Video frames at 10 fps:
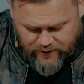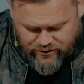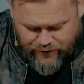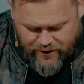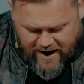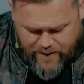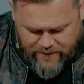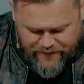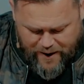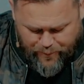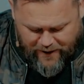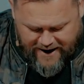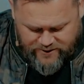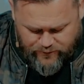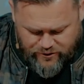So the name of that
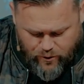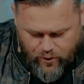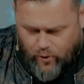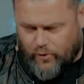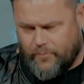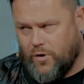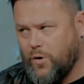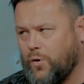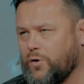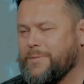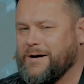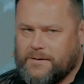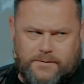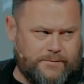place was called Horma.